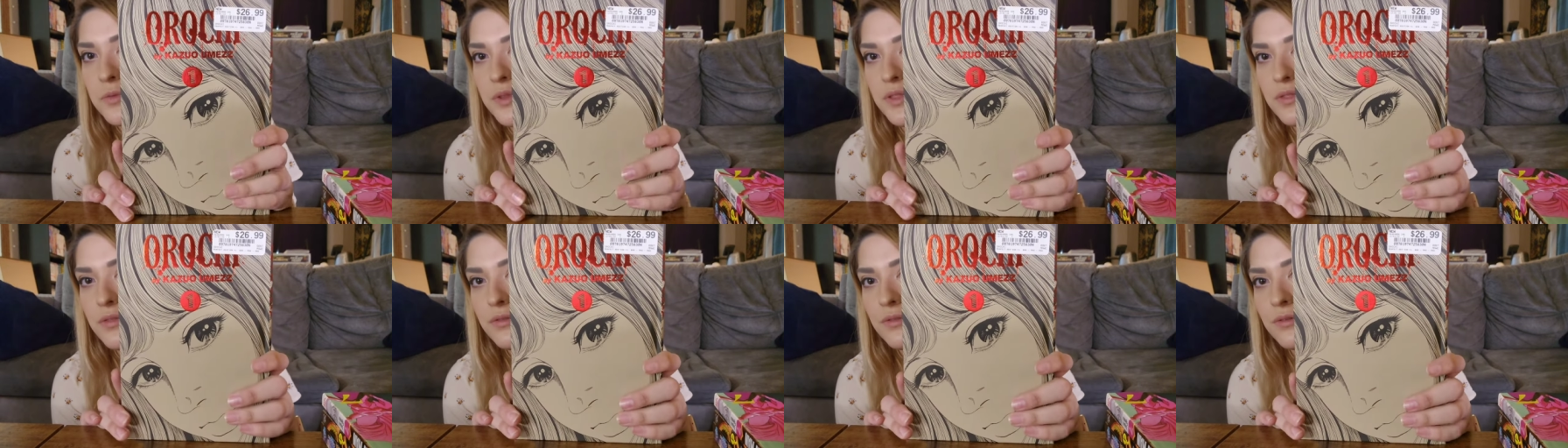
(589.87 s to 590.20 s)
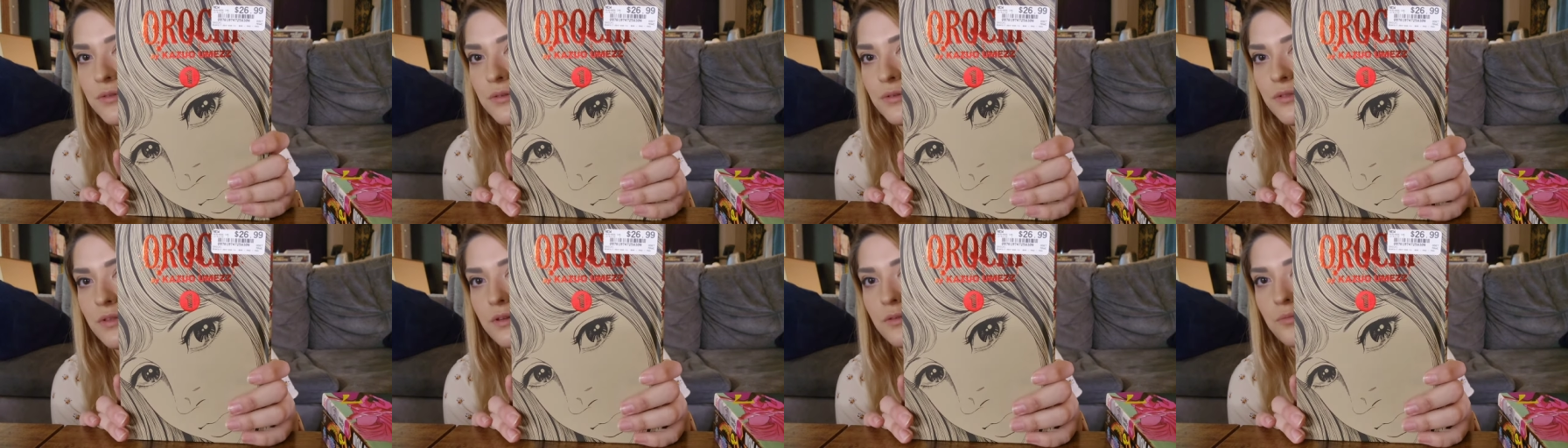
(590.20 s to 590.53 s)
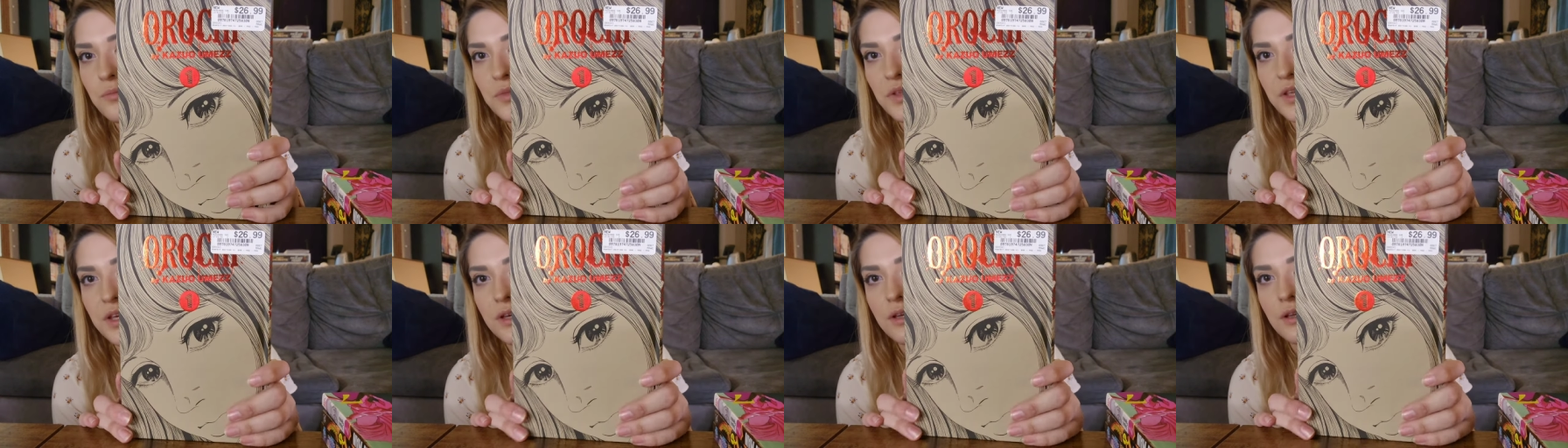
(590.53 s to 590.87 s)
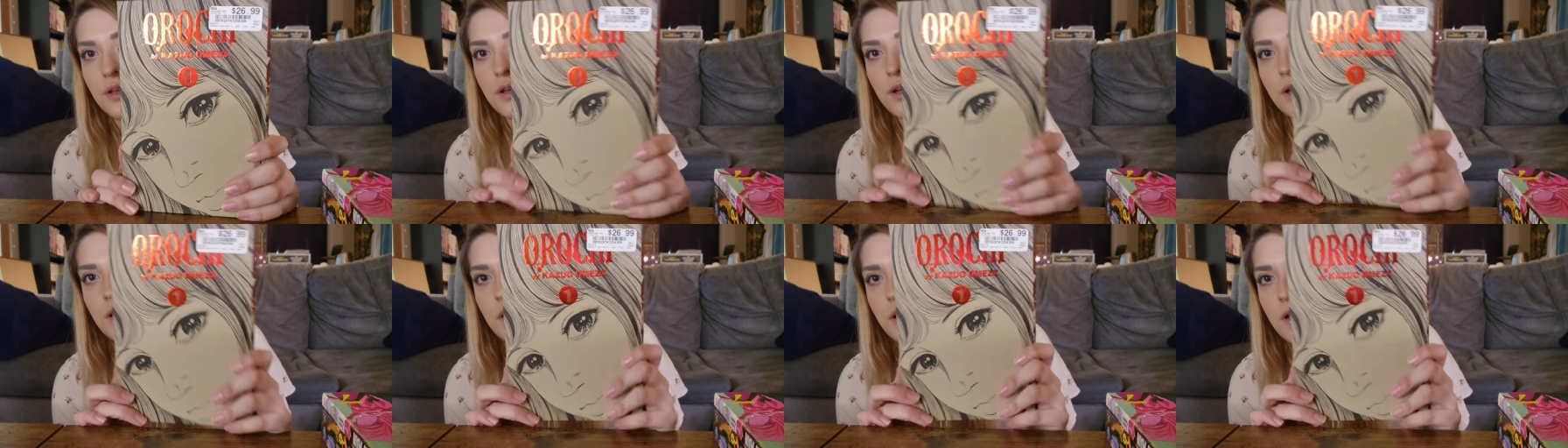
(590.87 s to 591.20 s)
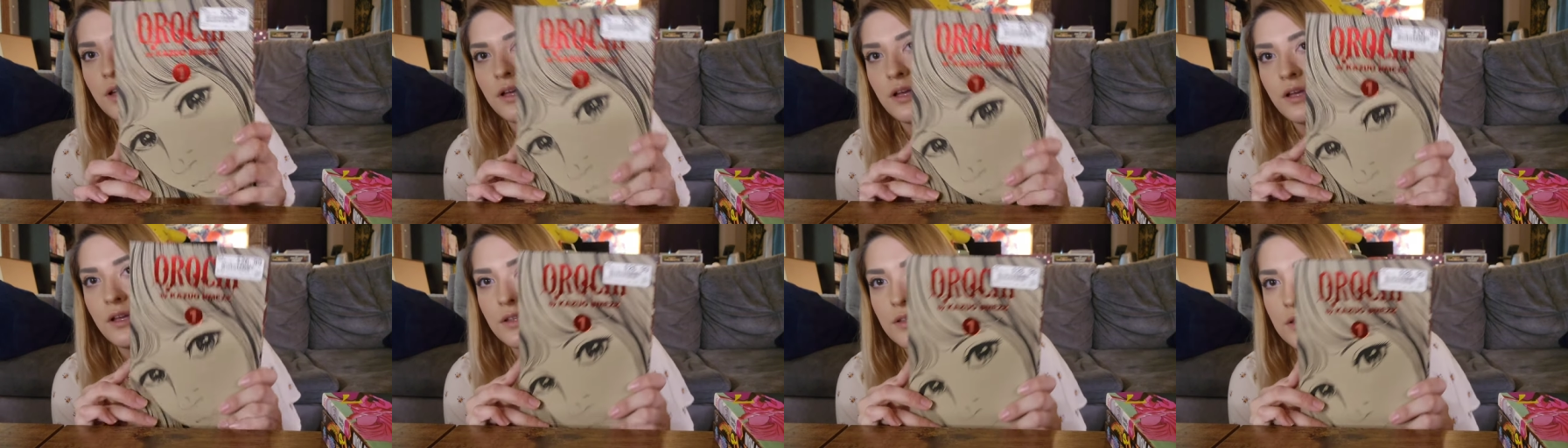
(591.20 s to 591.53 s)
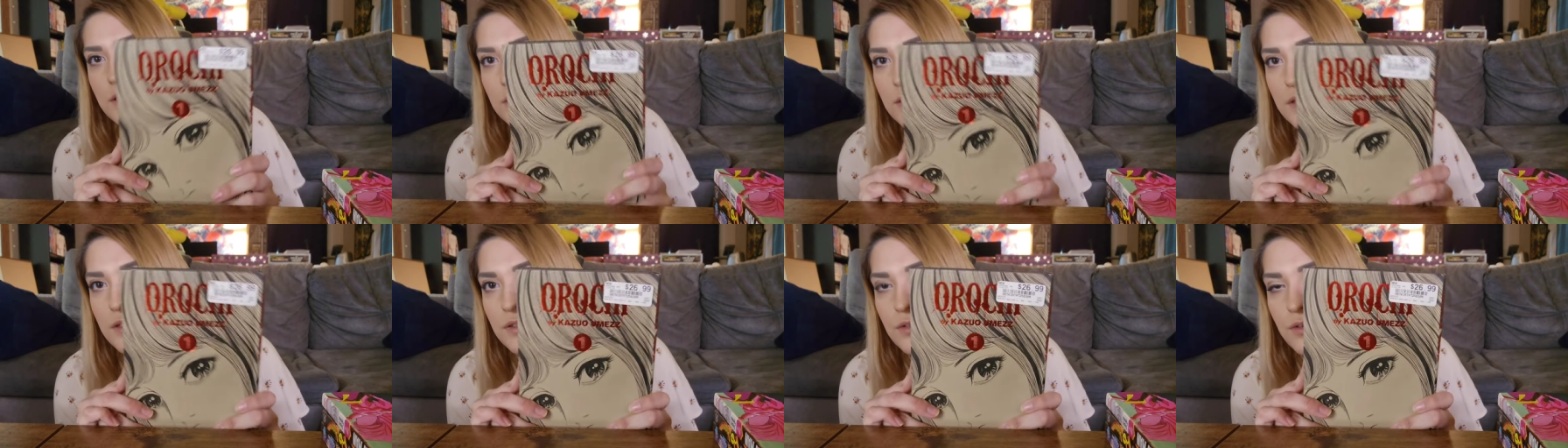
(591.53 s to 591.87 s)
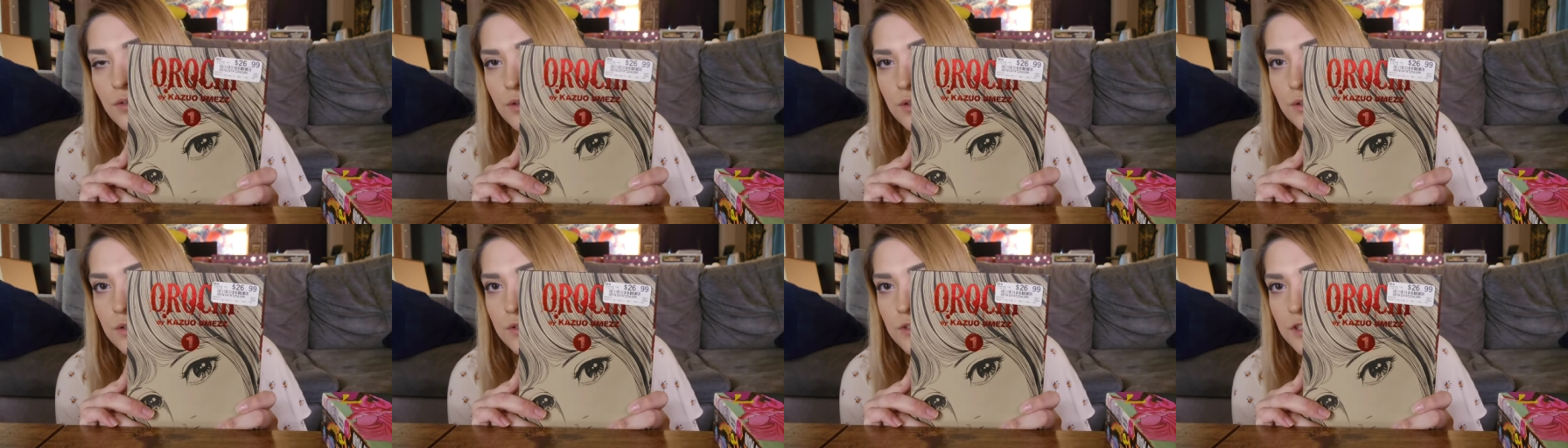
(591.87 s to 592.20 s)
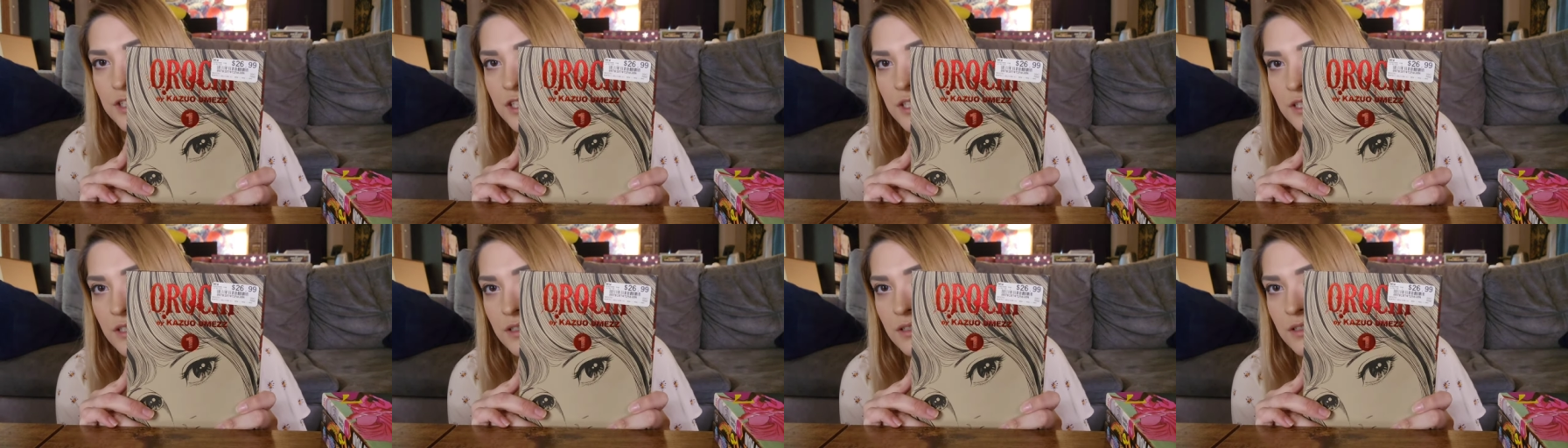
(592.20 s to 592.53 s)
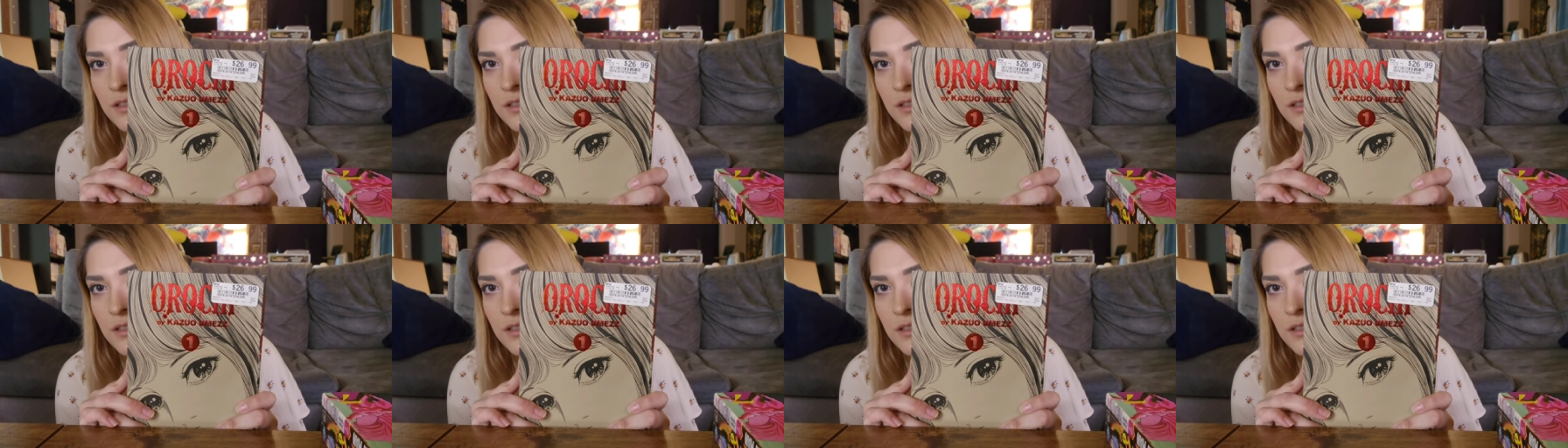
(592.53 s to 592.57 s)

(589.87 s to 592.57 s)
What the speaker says: through them yet. This is Orochi,